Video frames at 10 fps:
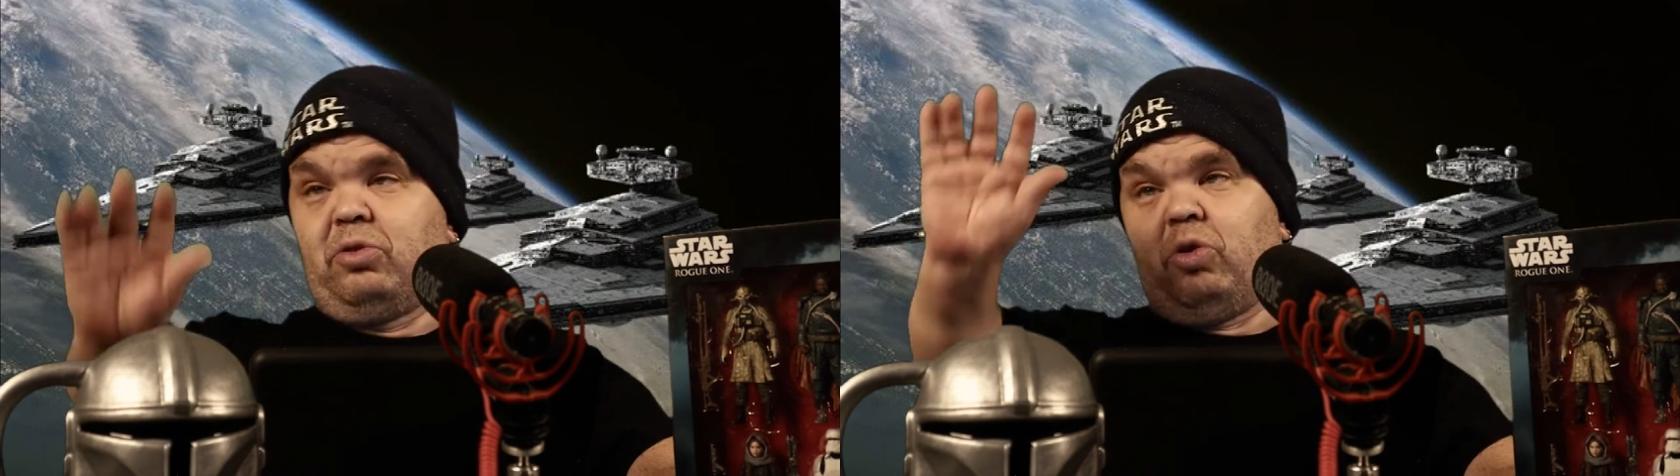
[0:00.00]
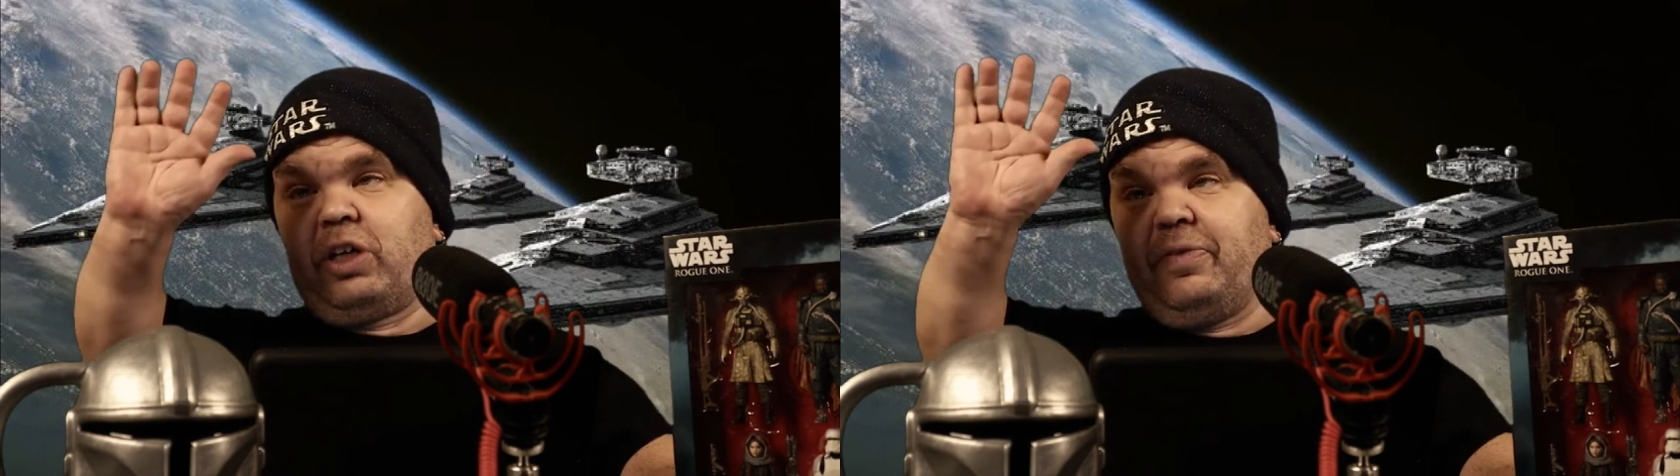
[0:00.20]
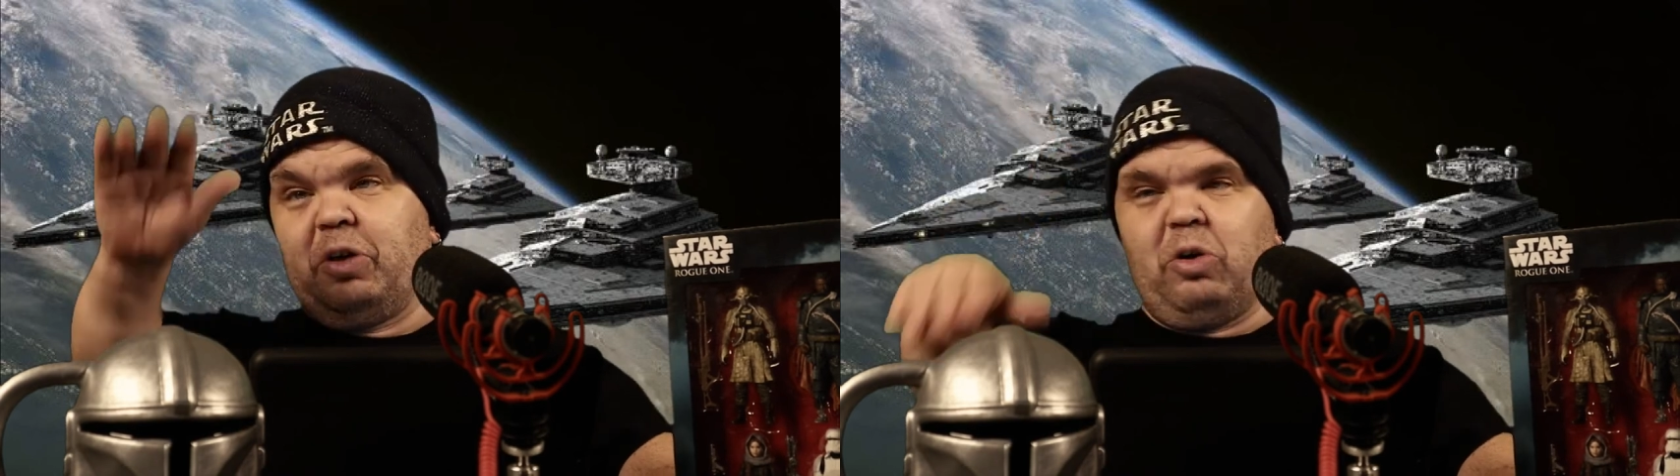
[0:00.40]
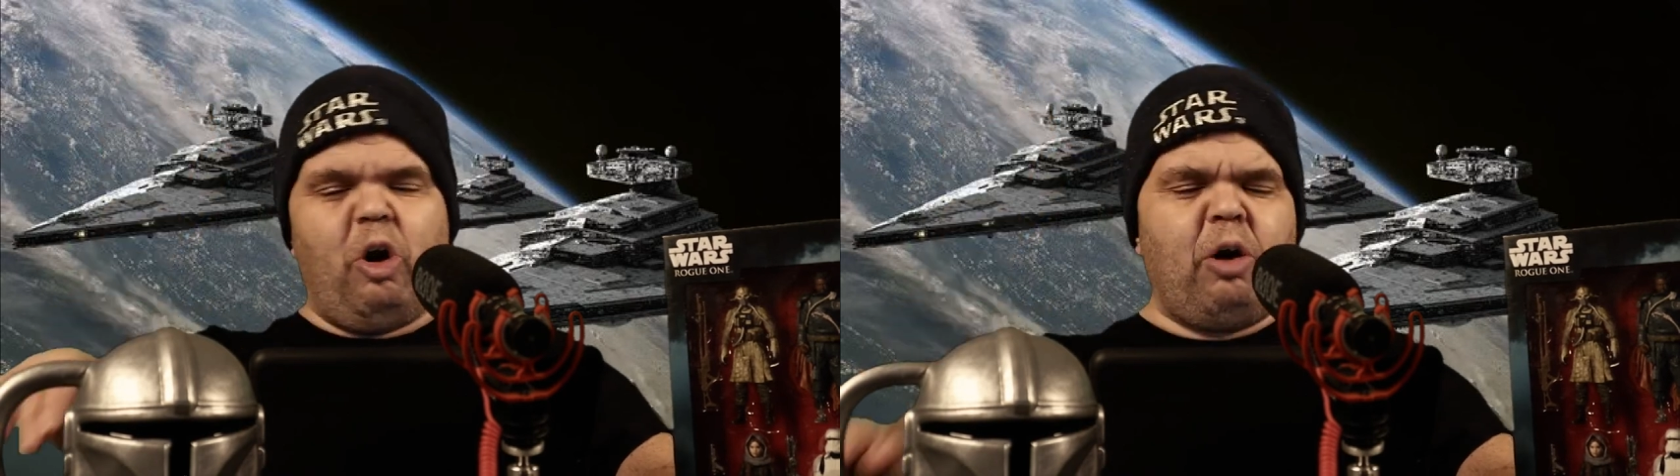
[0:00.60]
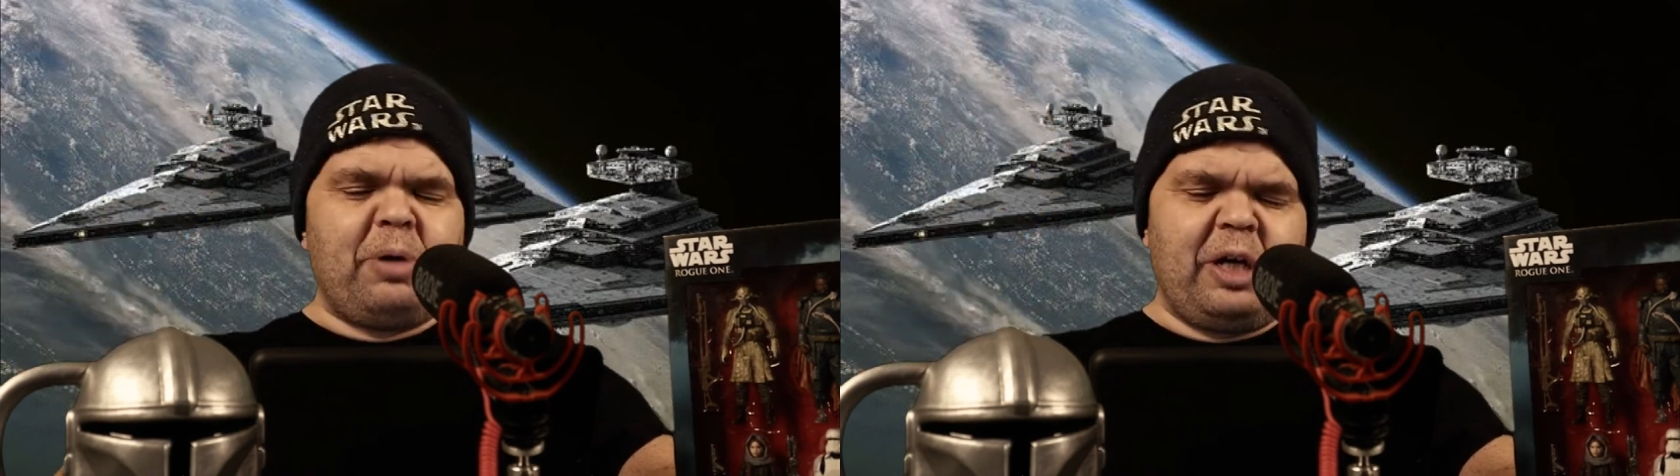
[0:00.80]
I'll give you
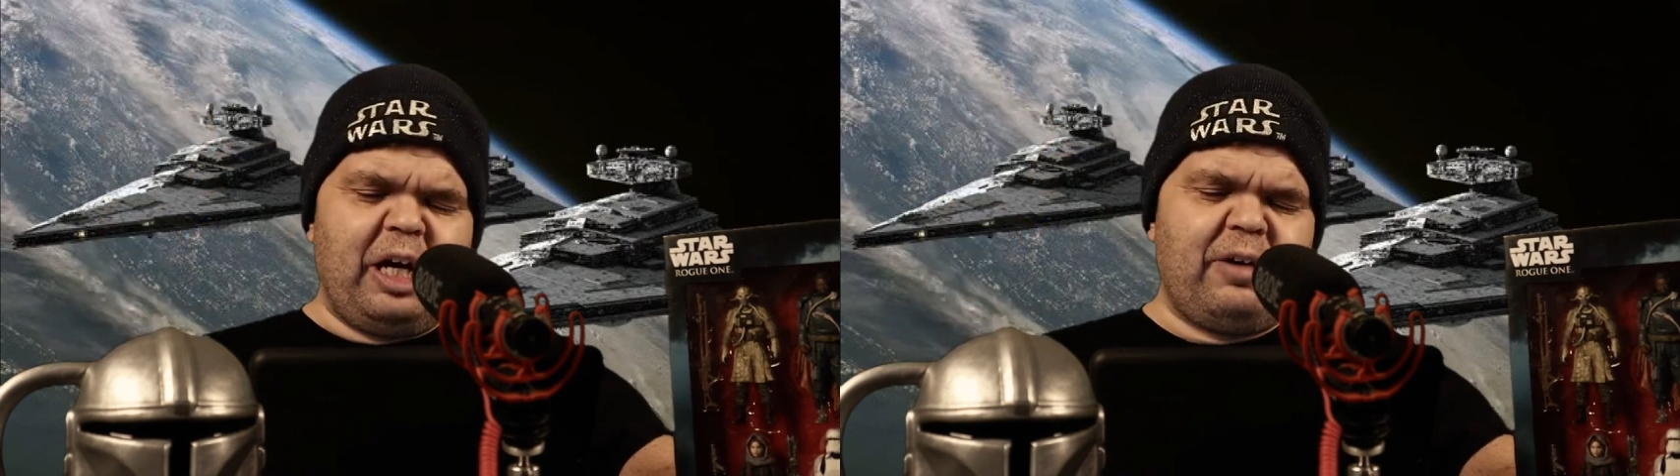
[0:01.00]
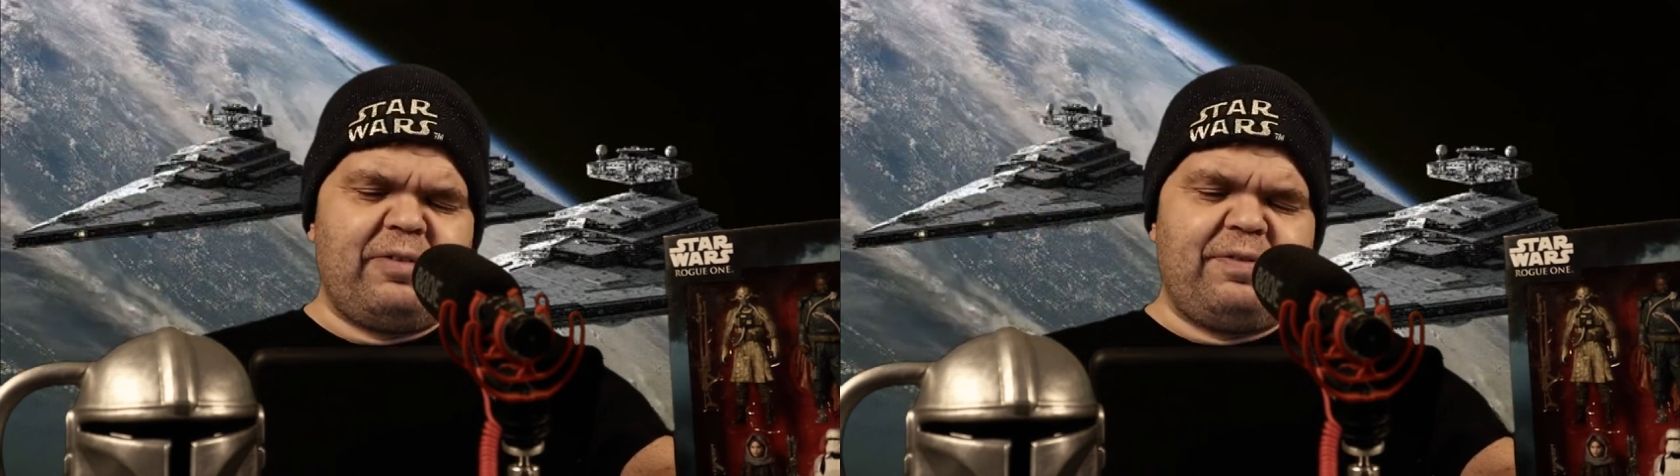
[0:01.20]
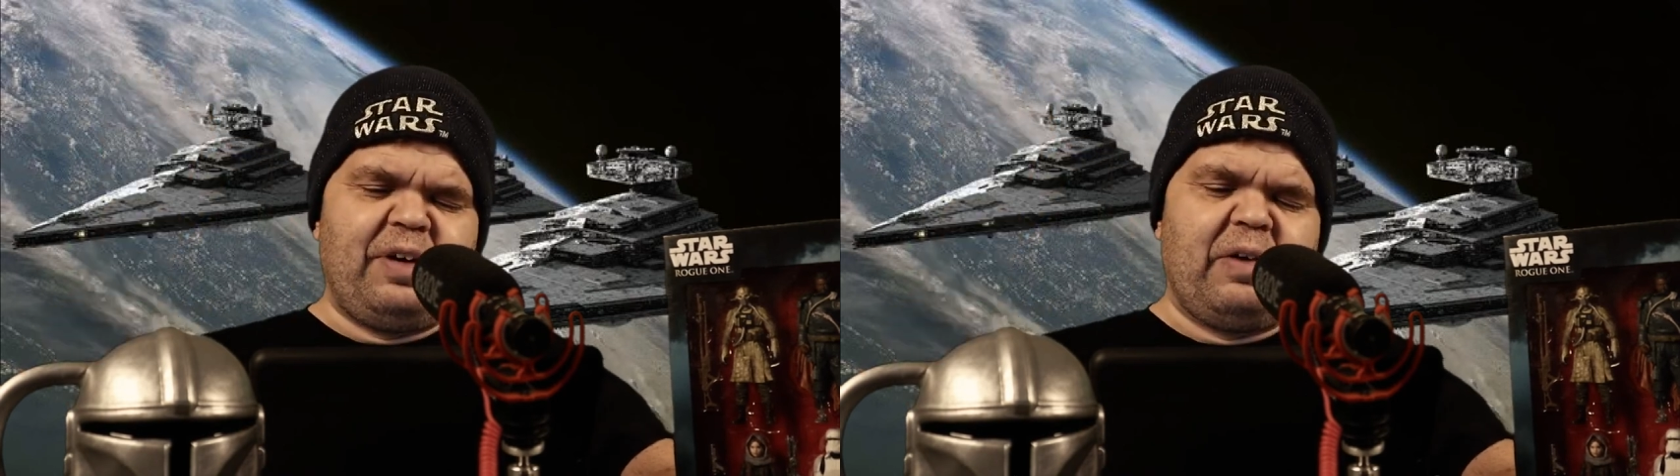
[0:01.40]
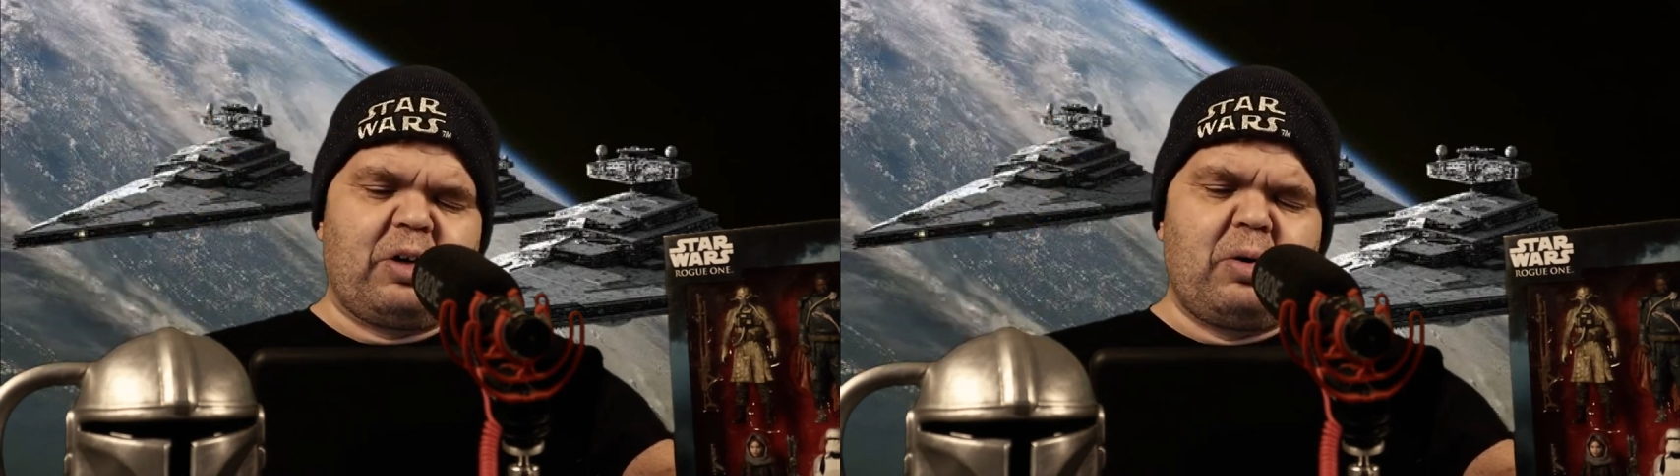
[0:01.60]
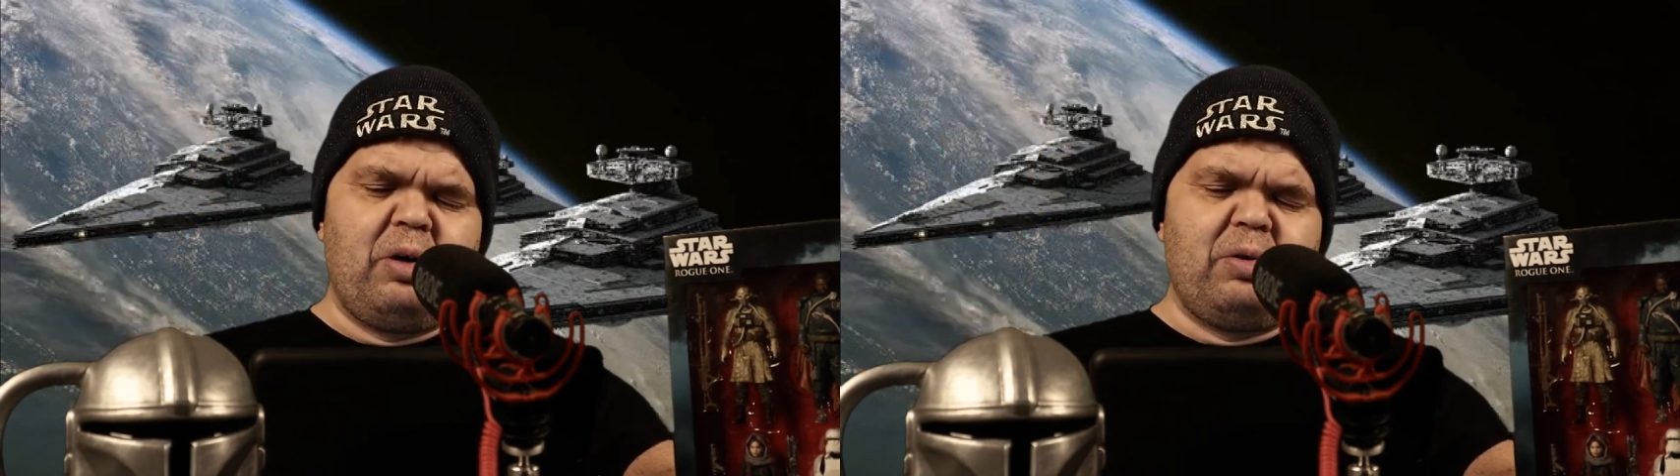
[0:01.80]
all my
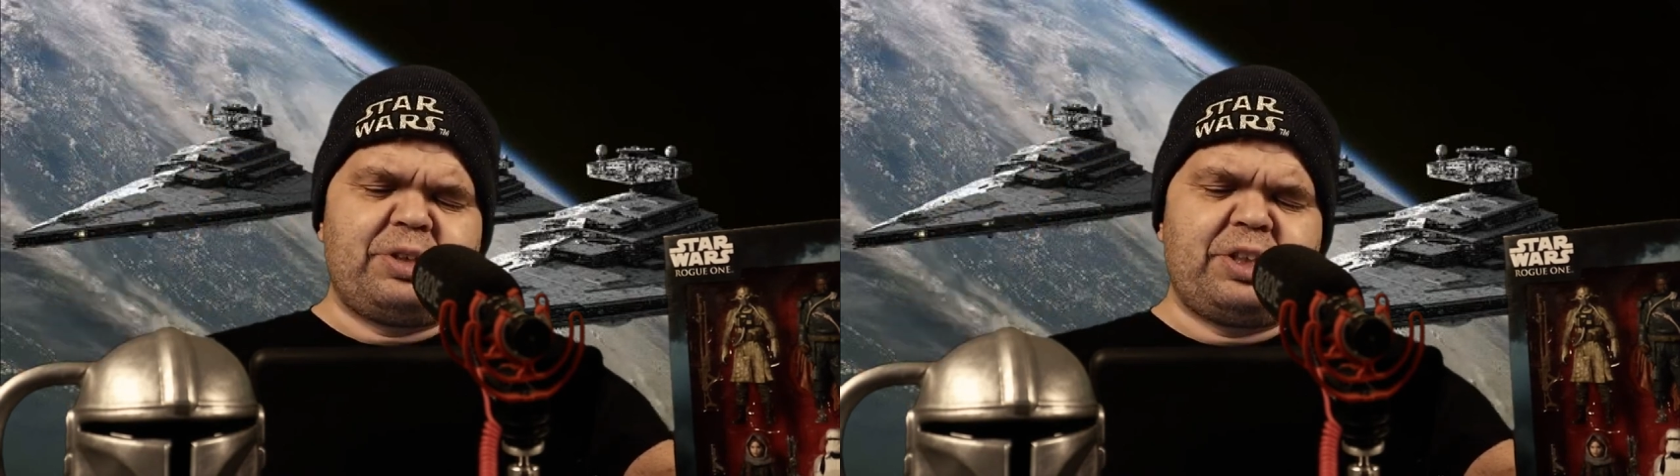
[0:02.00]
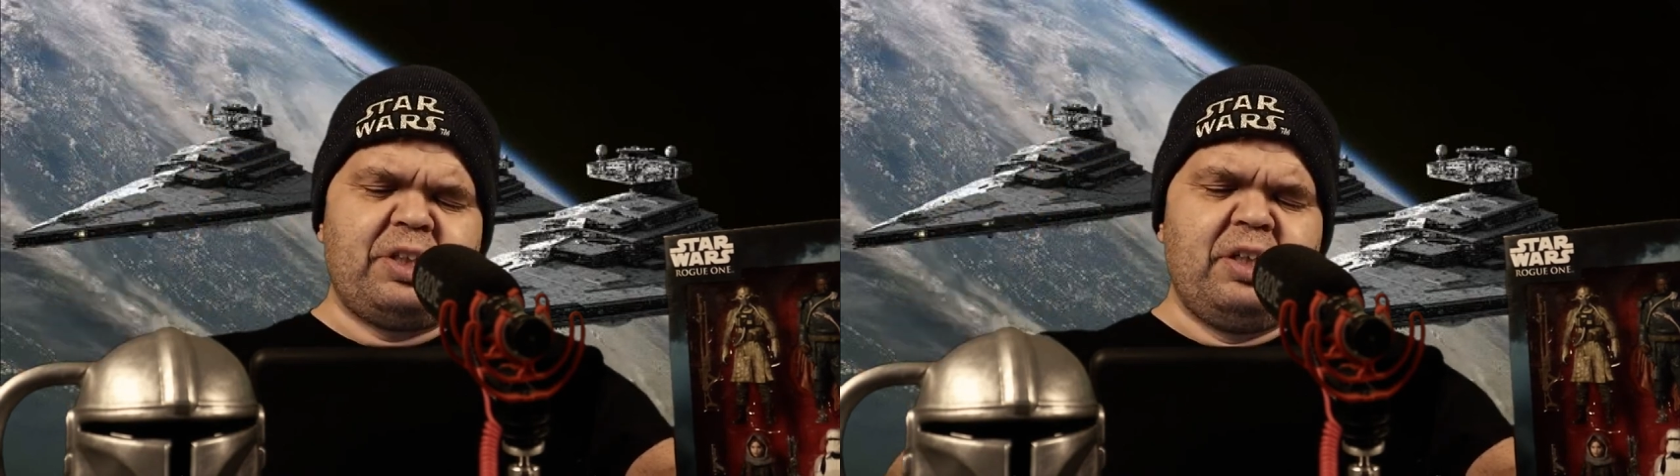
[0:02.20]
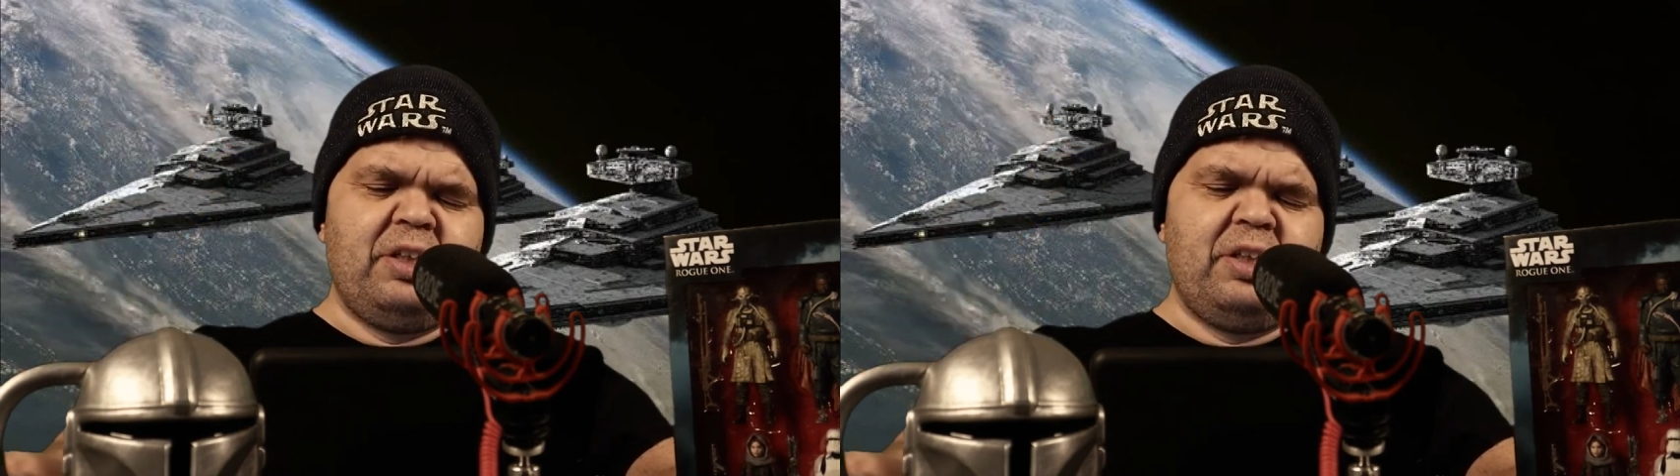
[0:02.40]
favorite quotes.